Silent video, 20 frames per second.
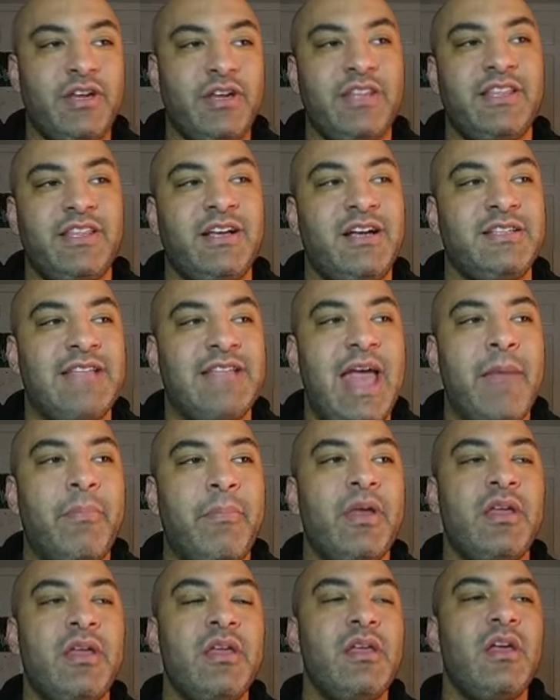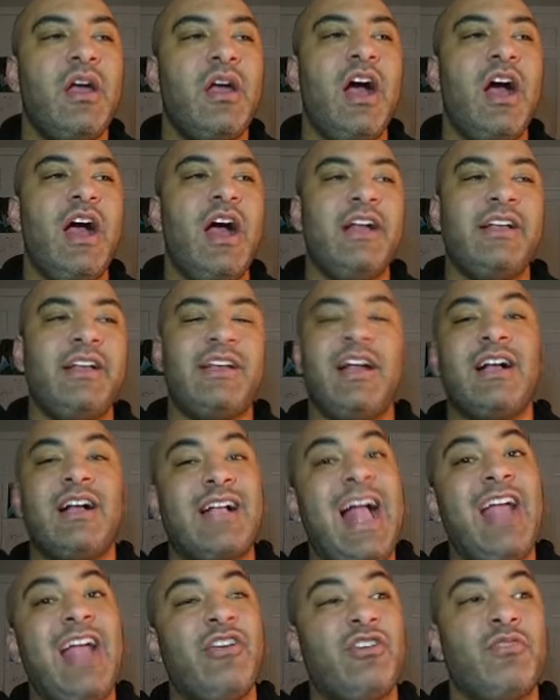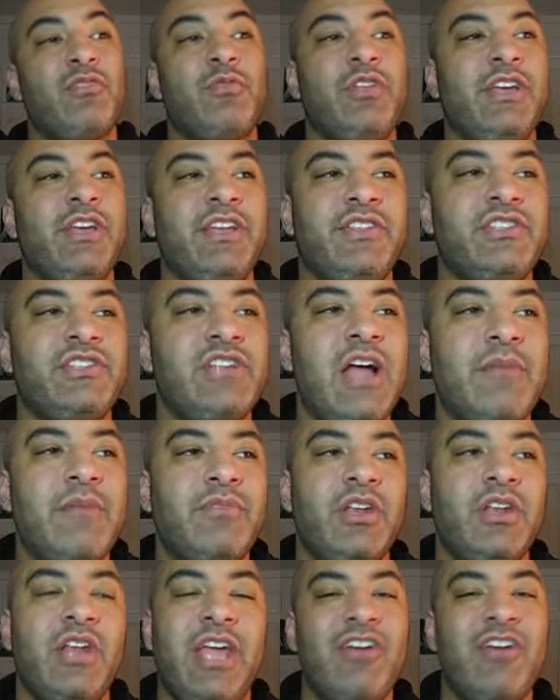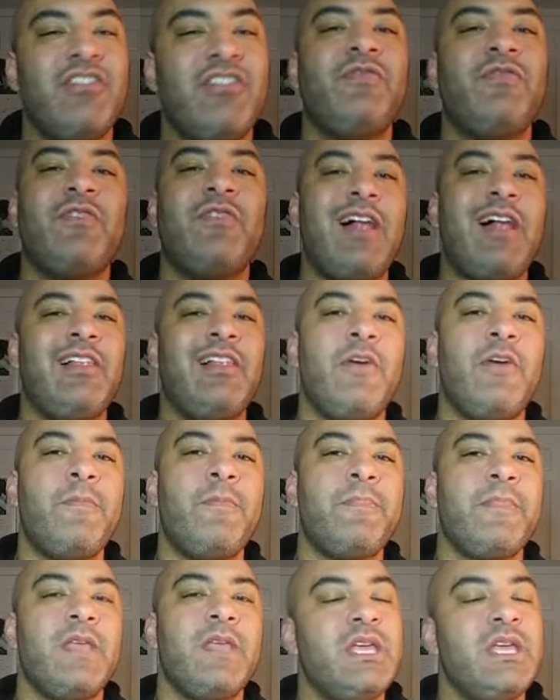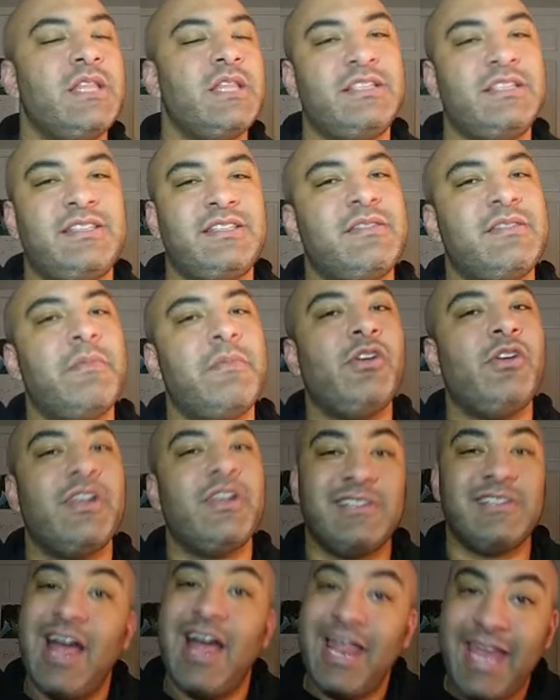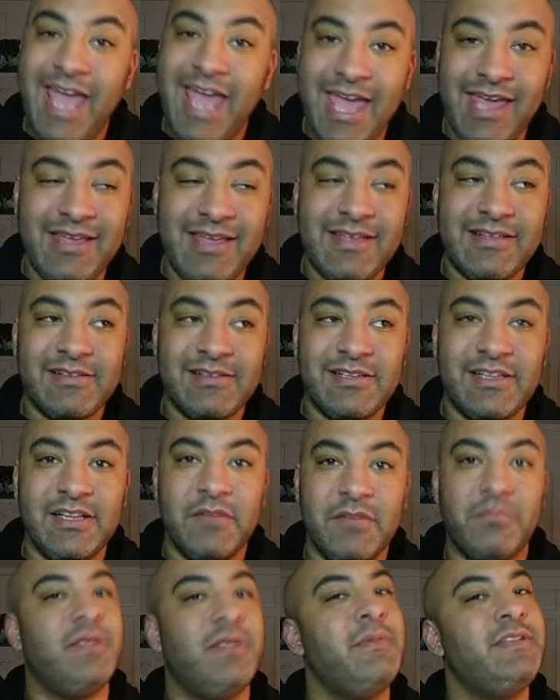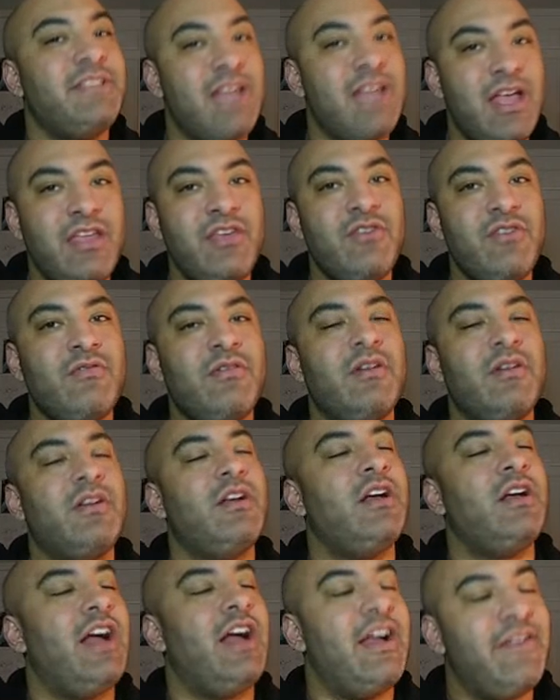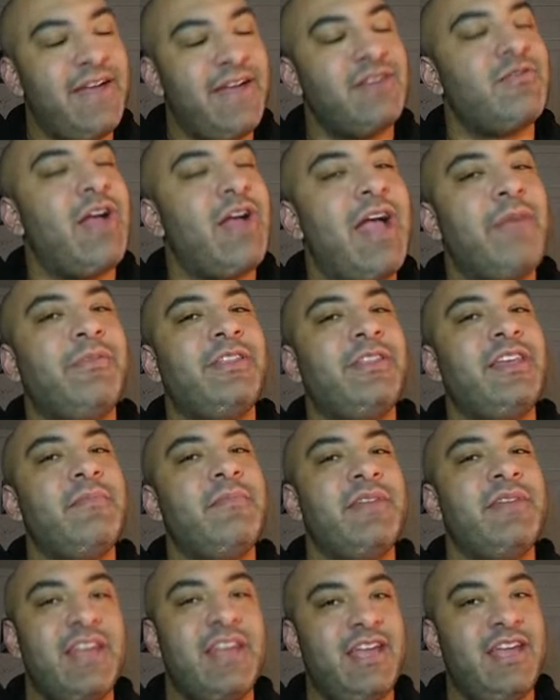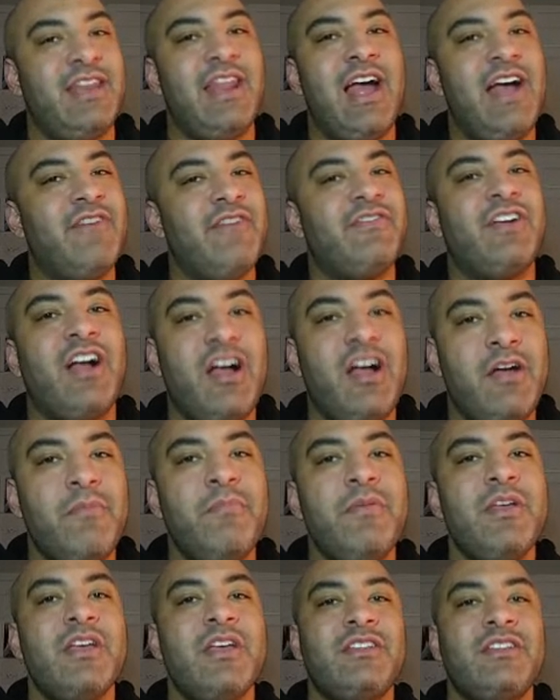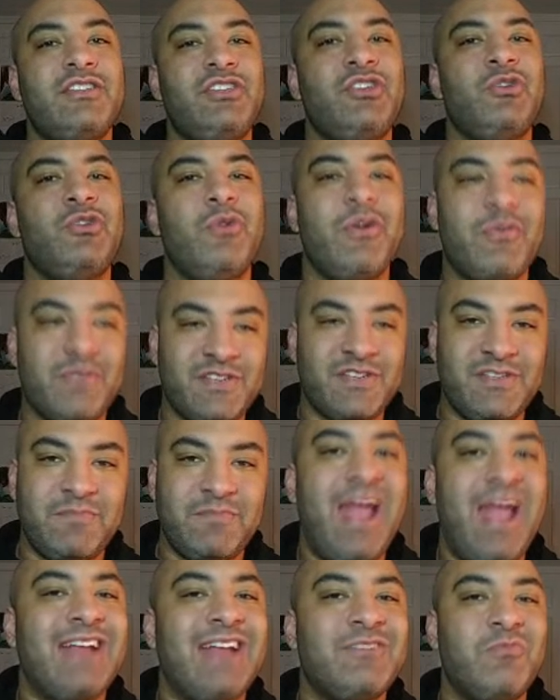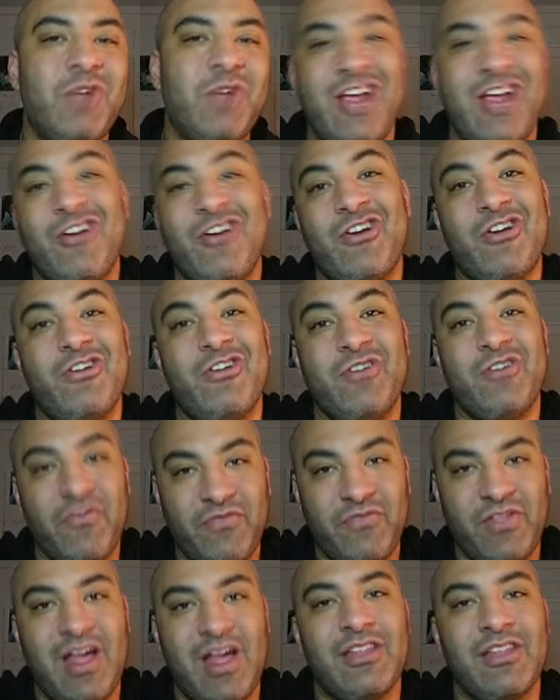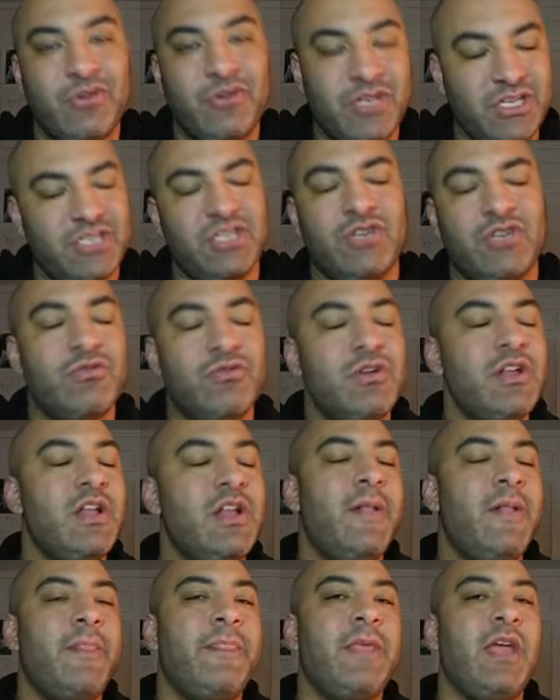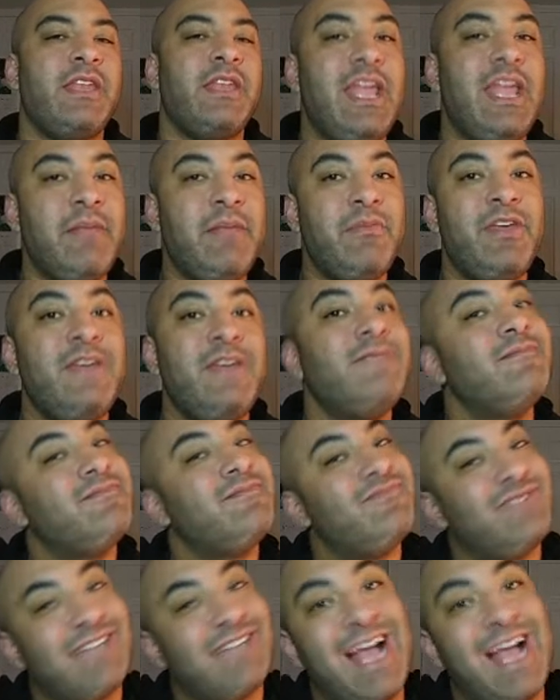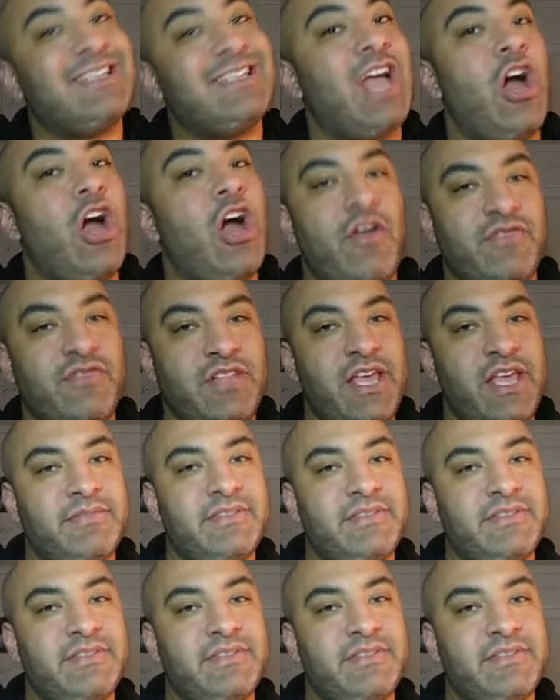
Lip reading: like that, but a guy who could really get the job done. Aaron Aflalo, this is somebody who gets a lot of hate, but let me tell you, I've had to ride with him, and I've come to respect what Aaron Aflalo can do. Namely, the guy's got Hoff clamps.